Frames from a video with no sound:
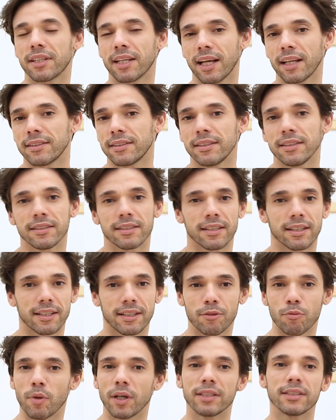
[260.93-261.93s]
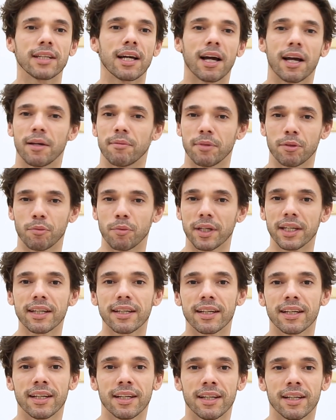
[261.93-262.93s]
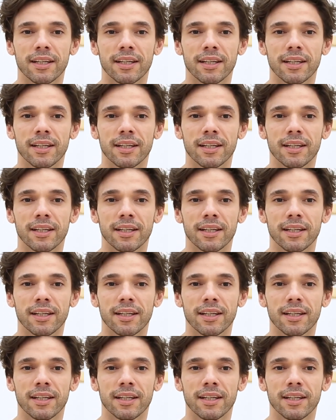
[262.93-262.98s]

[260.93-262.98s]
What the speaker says: classes, like one time a week,